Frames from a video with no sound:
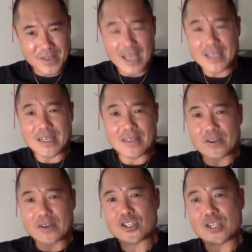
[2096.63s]
and that
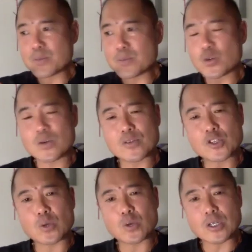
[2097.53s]
there's some sort of
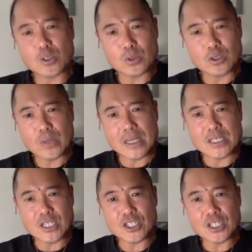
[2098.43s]
structural
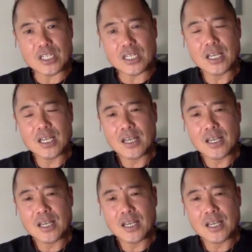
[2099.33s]
transition